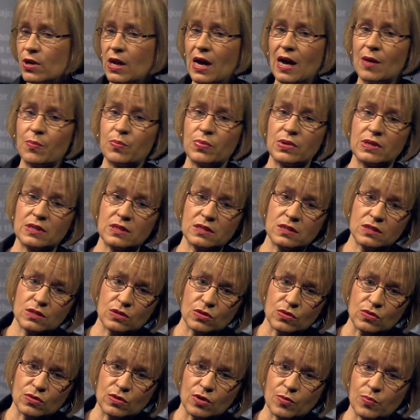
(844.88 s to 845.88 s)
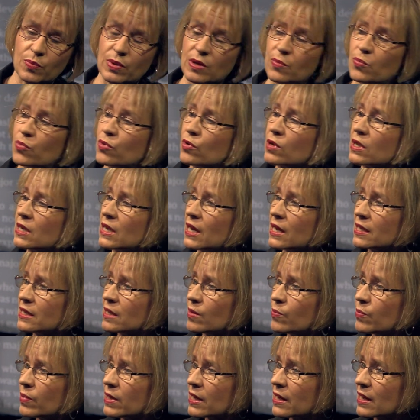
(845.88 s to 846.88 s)
happens to the people in
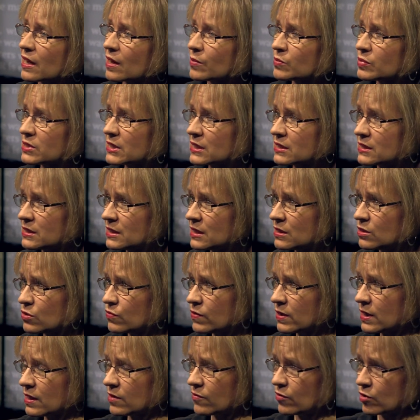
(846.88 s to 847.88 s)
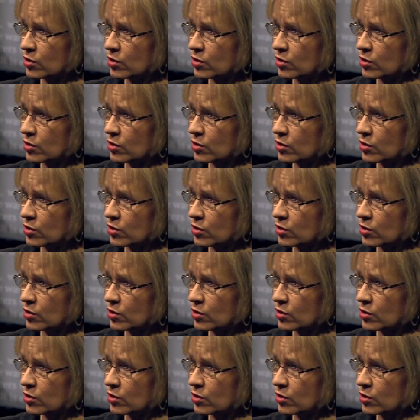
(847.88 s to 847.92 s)
IDP camps in Sittwe?